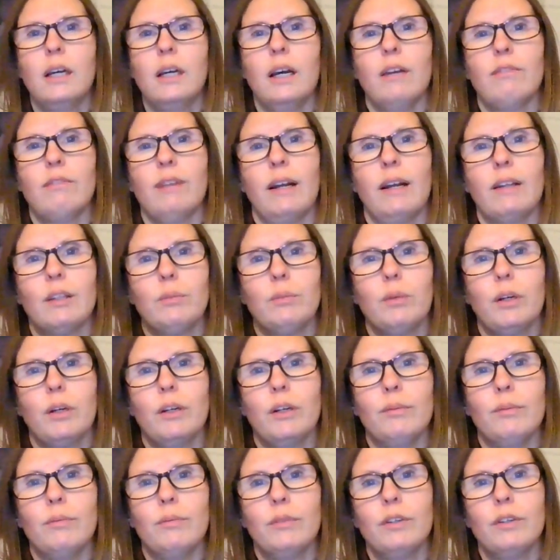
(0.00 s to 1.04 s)
around the
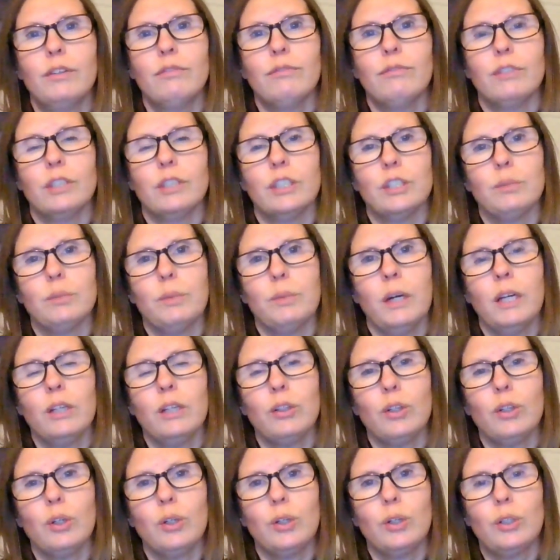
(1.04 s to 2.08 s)
bottom for the
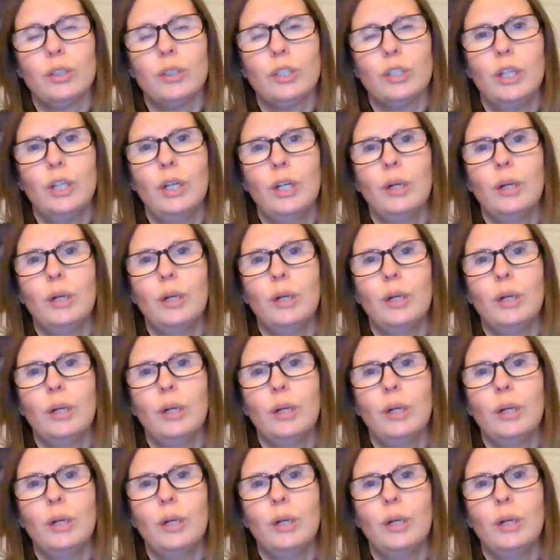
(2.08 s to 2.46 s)
spinal cord,